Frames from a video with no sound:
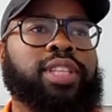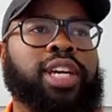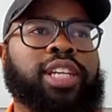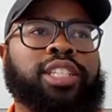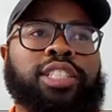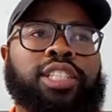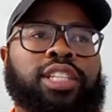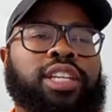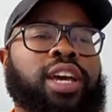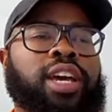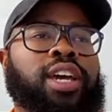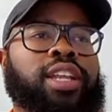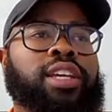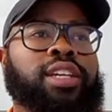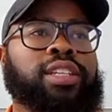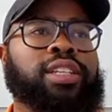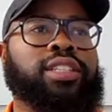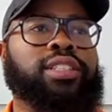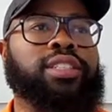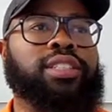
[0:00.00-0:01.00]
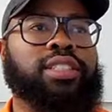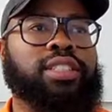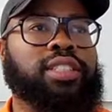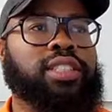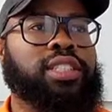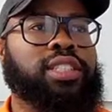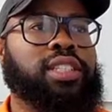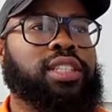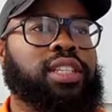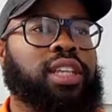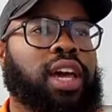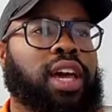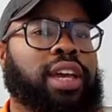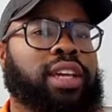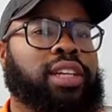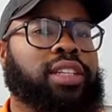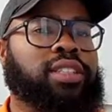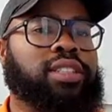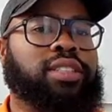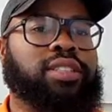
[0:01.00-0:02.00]
that shit a headache.
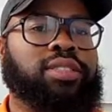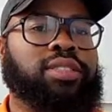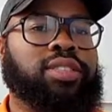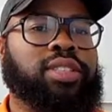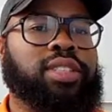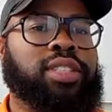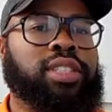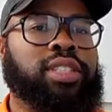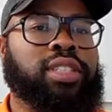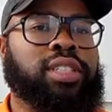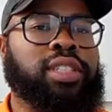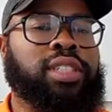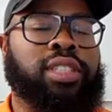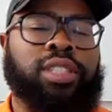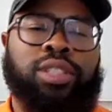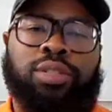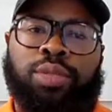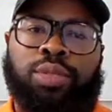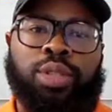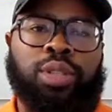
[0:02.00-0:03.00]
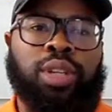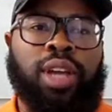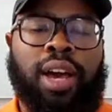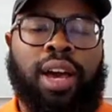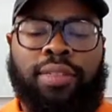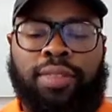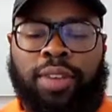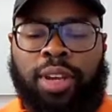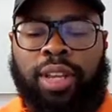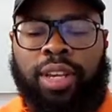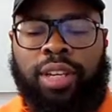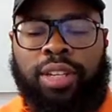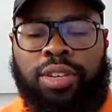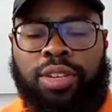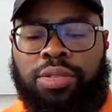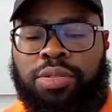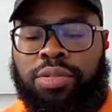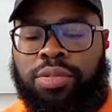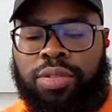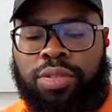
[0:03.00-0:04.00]
Like it's a real life headache.
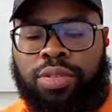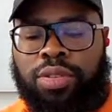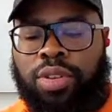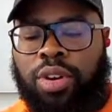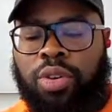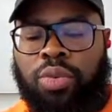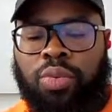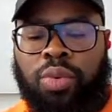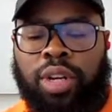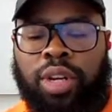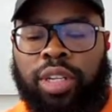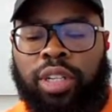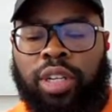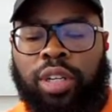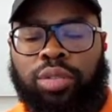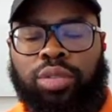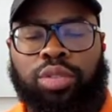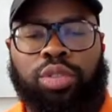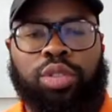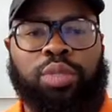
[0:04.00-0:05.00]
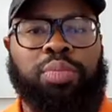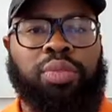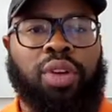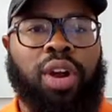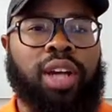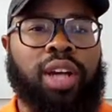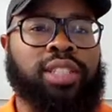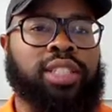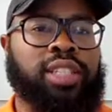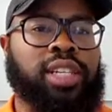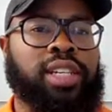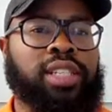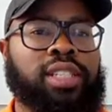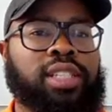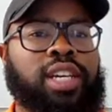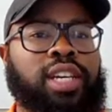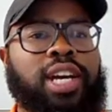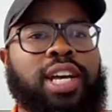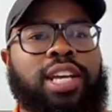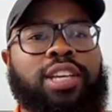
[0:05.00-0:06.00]
You don't want to go through the
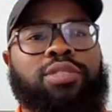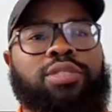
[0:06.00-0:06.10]
process.